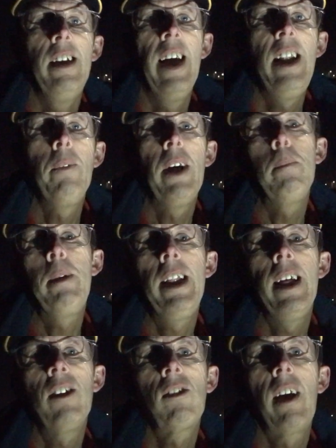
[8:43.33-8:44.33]
Anyway, it'll be in
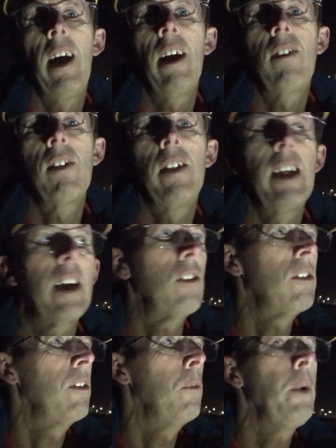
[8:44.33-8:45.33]
our skies for the next
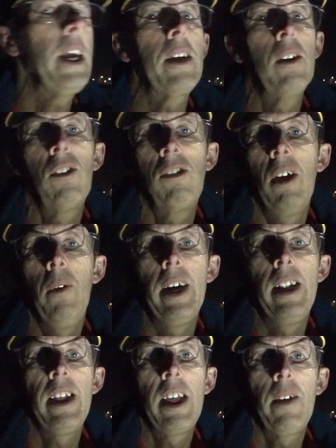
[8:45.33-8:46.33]
week or so
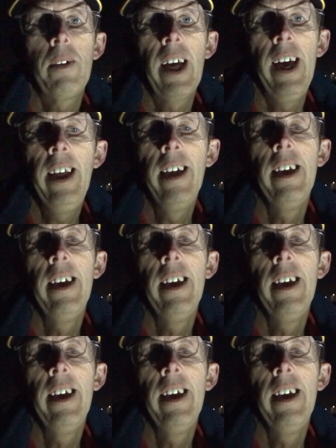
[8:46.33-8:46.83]
in the UK,